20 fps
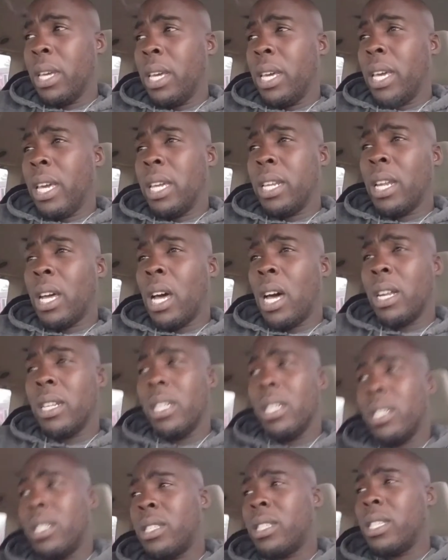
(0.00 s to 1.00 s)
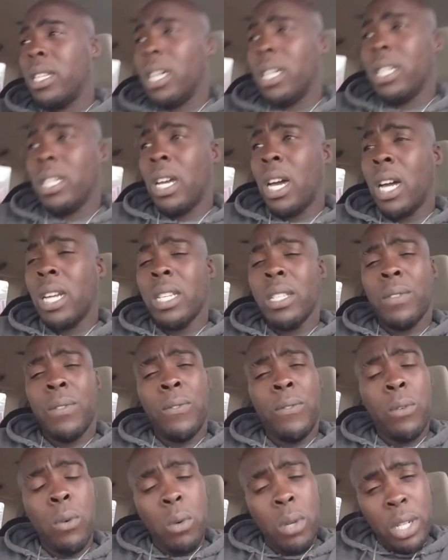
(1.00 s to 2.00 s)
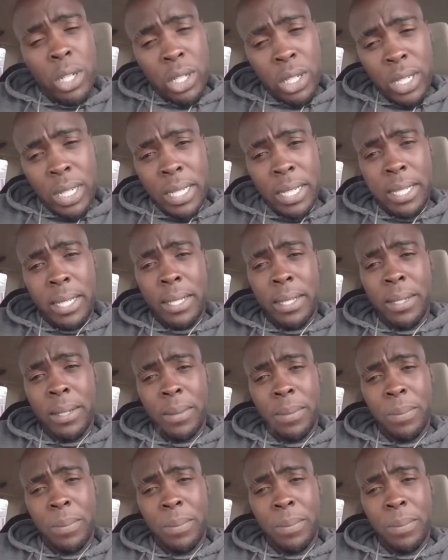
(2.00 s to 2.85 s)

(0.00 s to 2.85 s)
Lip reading: in all this foolishness.